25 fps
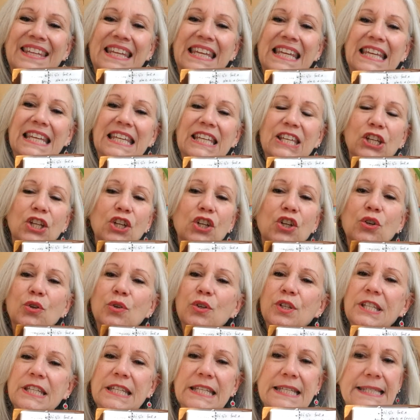You know,
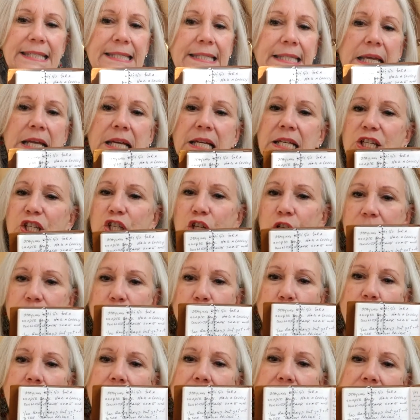the sun just
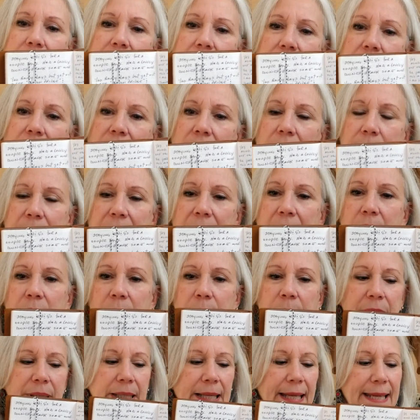wants to come out and
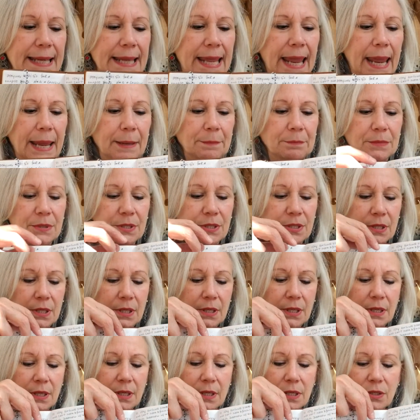play games.
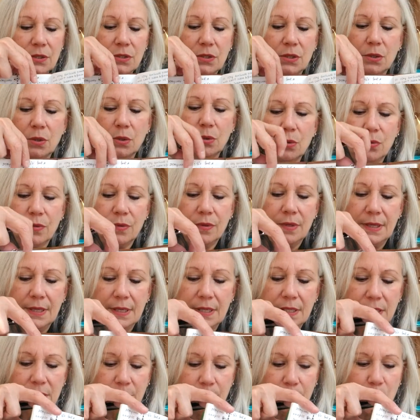So
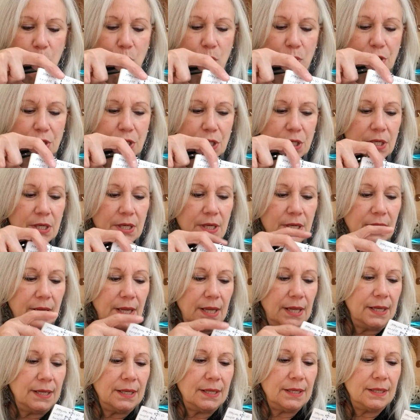this portion
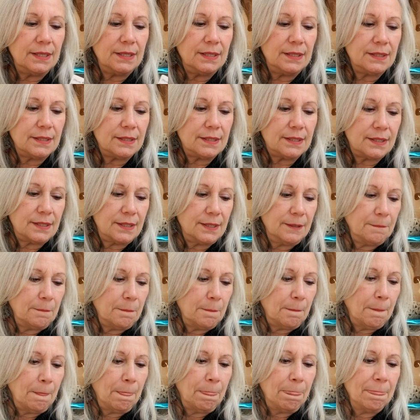is
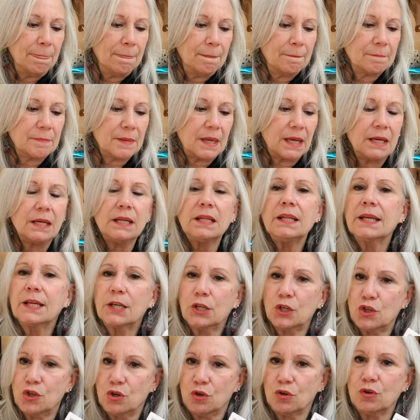kind of like a
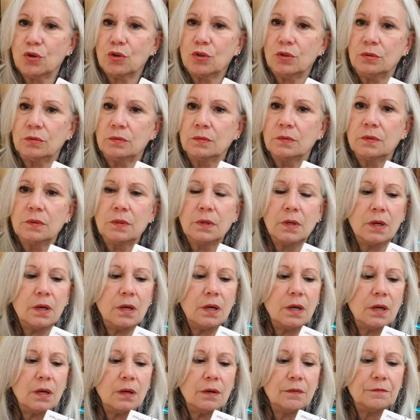journal
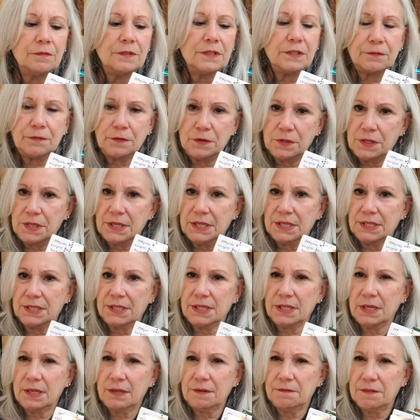of different things that
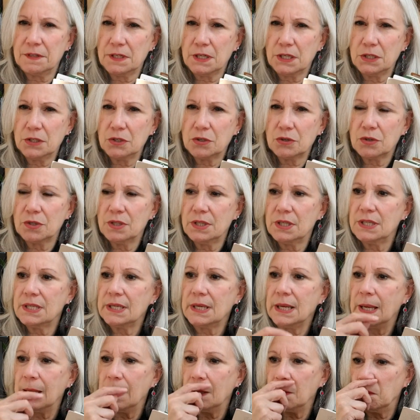I've done during the
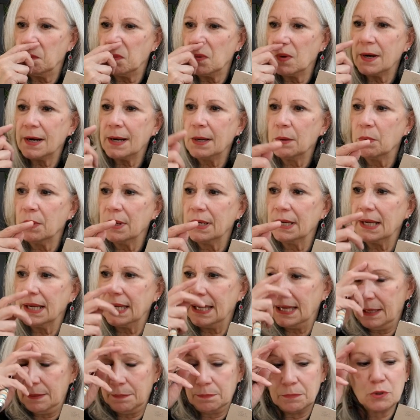day, what I want to
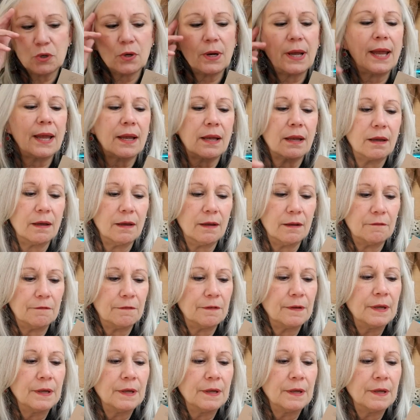keep track of.